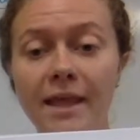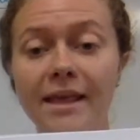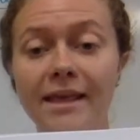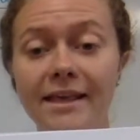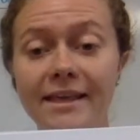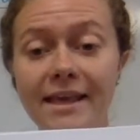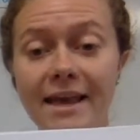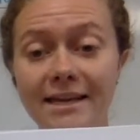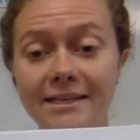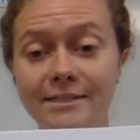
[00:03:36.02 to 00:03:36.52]

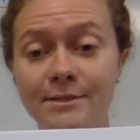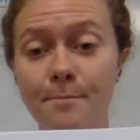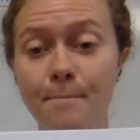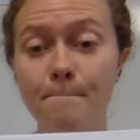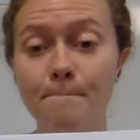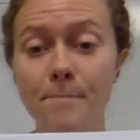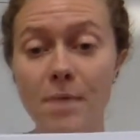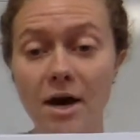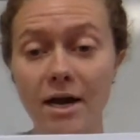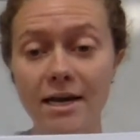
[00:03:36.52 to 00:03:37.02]
Yes,
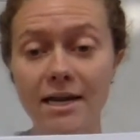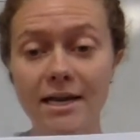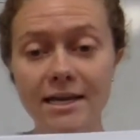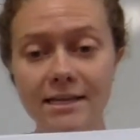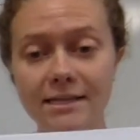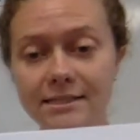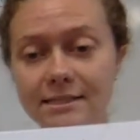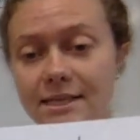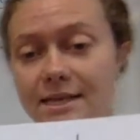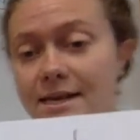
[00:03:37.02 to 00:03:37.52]
money
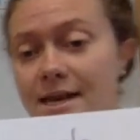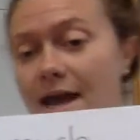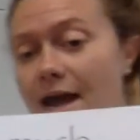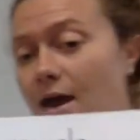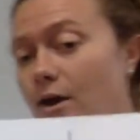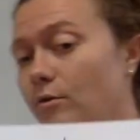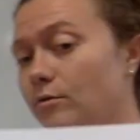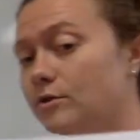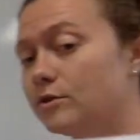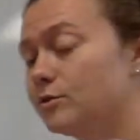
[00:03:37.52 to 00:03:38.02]
is the
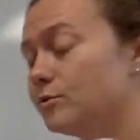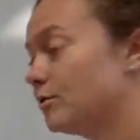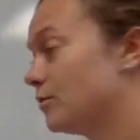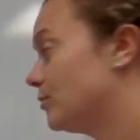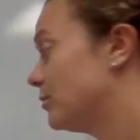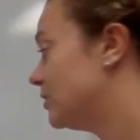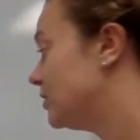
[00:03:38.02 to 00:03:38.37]
noun, so we're going